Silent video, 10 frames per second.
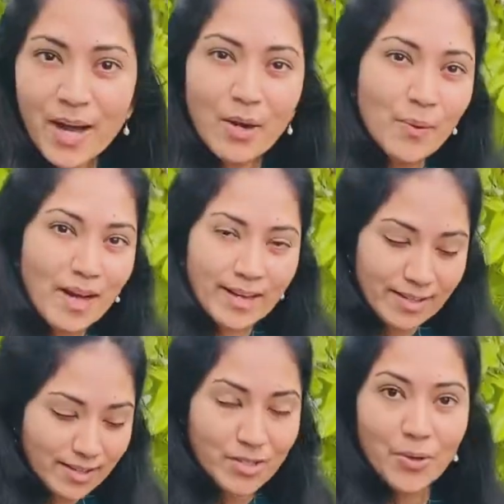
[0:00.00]
how
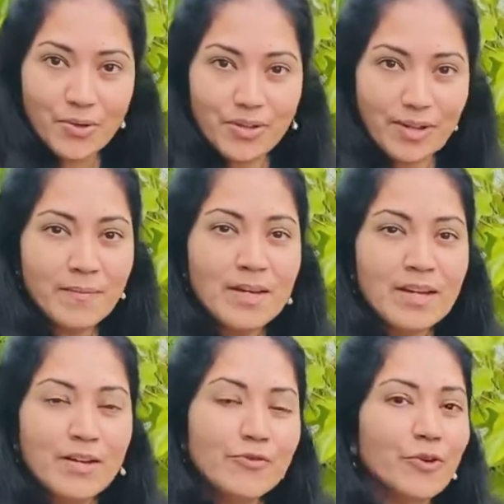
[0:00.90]
I store them
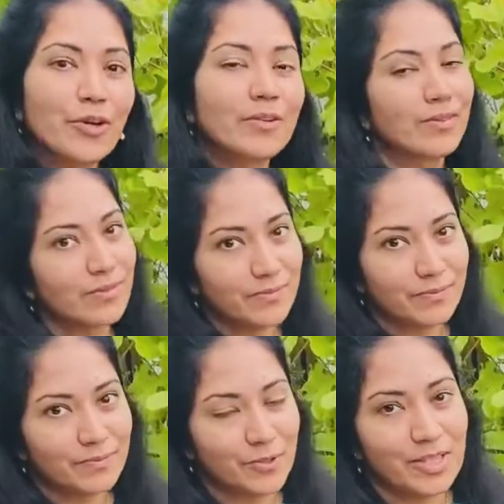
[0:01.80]
for
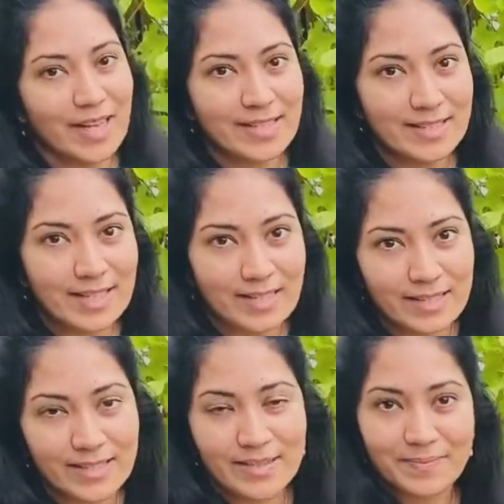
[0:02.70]
the next years.